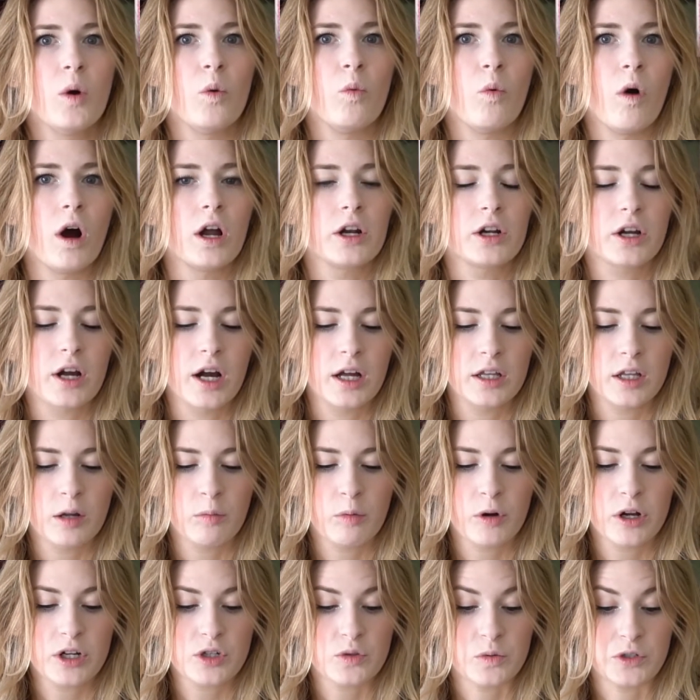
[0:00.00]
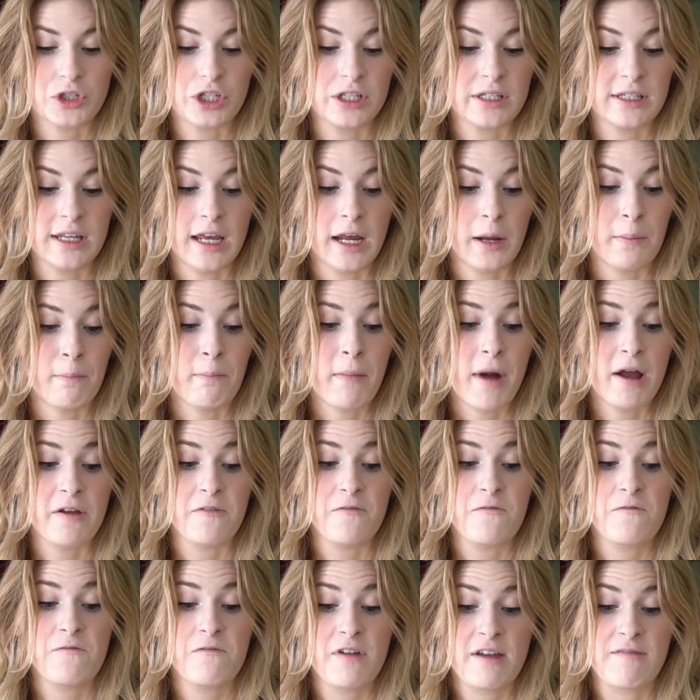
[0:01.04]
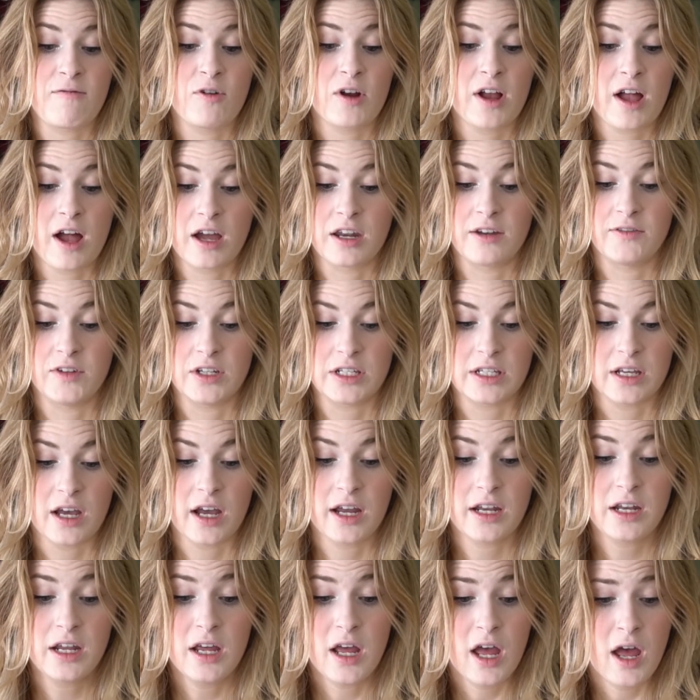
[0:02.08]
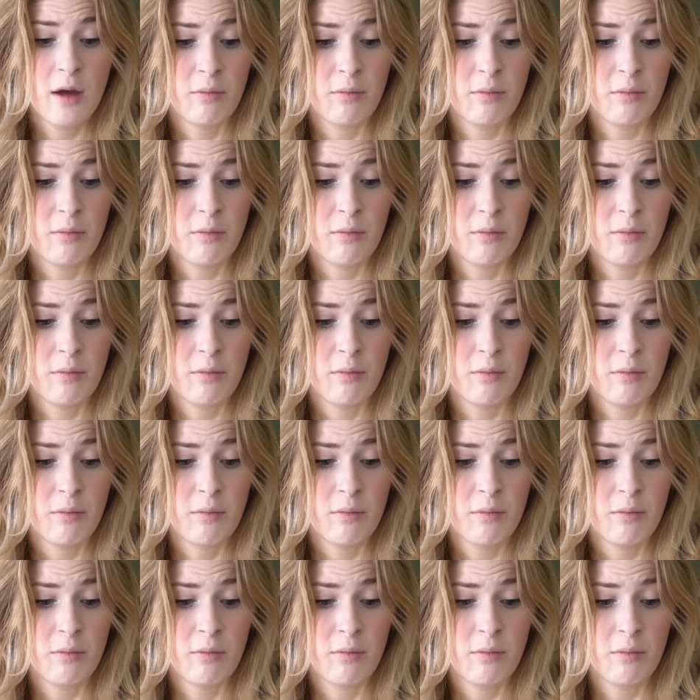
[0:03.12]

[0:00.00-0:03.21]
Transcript: watercolor brush, which is like my favorite kind of design.